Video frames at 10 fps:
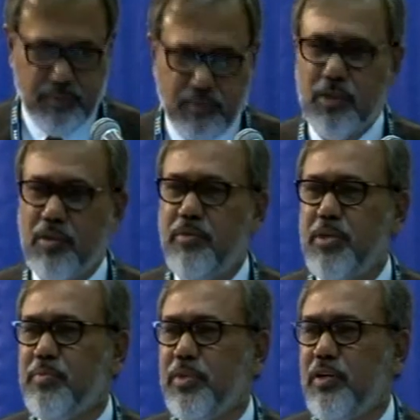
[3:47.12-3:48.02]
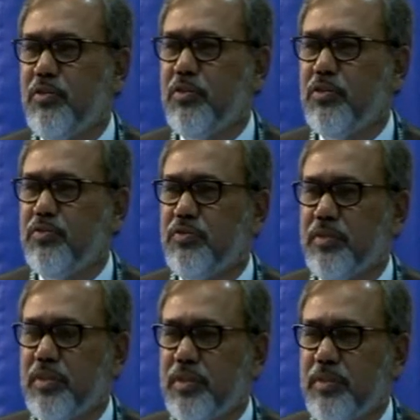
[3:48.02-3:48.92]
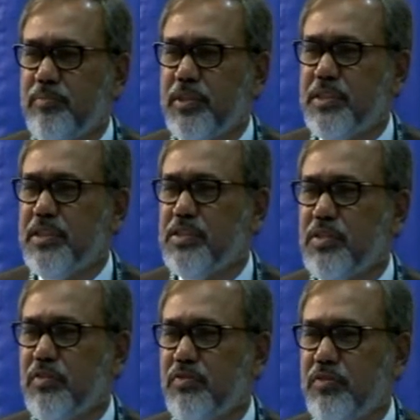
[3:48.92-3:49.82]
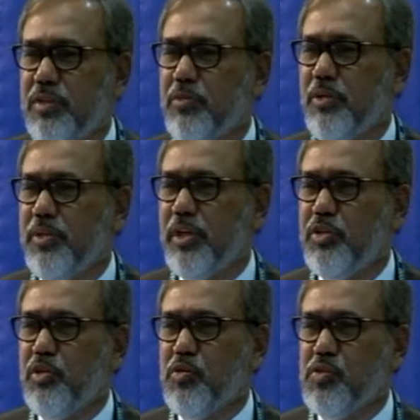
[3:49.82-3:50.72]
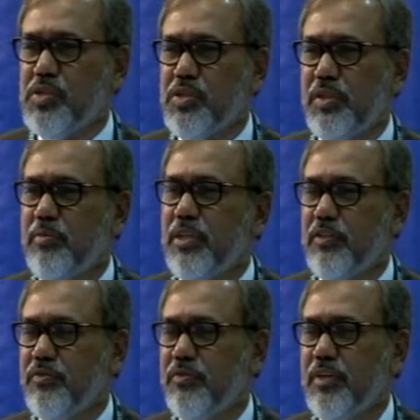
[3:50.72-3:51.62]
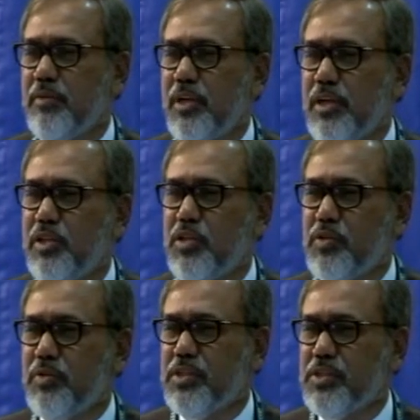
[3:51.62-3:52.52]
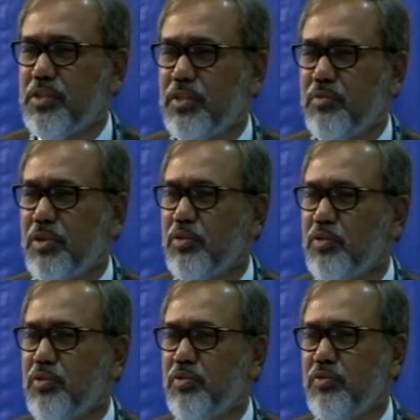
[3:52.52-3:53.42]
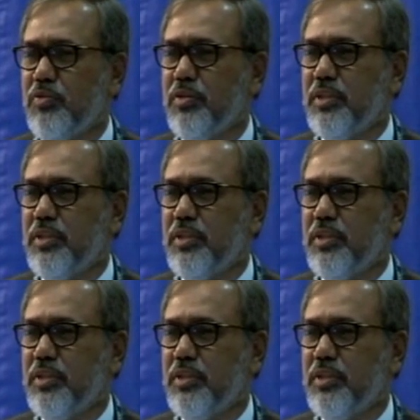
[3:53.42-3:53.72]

Matlab has been out of presence of development NGOs, even if Bangladesh was quite known for